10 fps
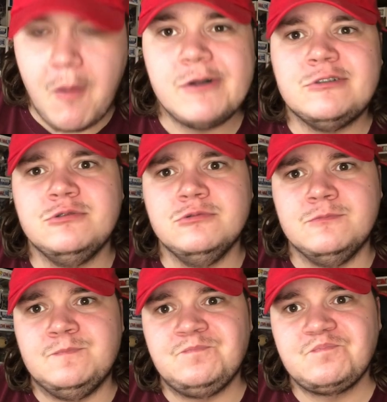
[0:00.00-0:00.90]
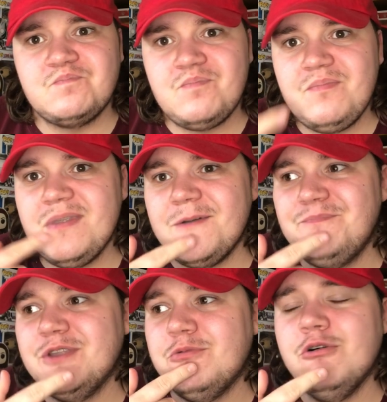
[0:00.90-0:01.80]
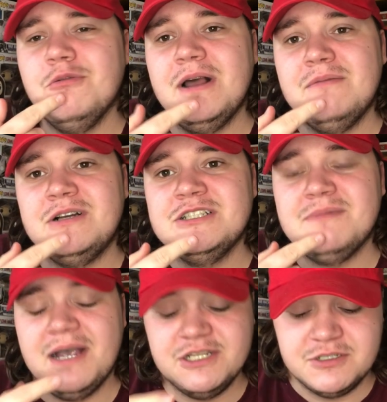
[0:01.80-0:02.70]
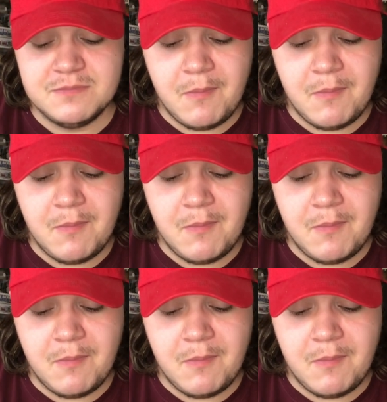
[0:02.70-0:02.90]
The watermelon one's amazing.